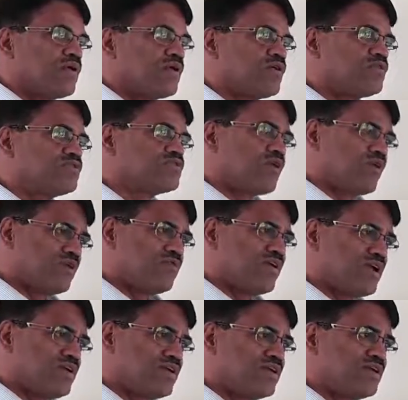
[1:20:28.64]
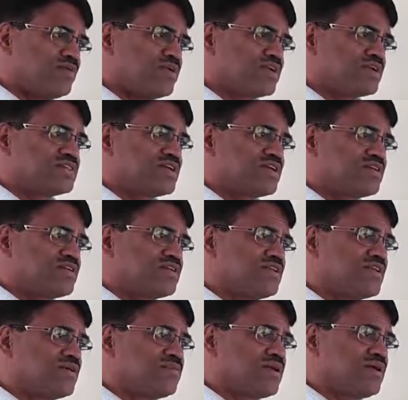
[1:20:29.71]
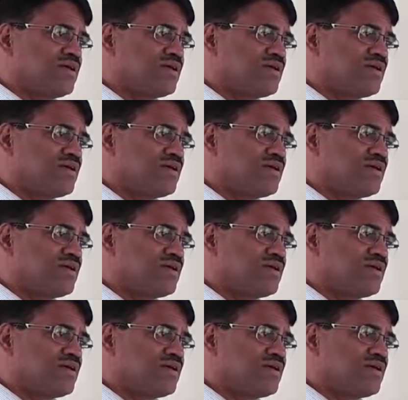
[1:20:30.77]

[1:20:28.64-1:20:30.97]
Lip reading: You solved weighted independence at CP?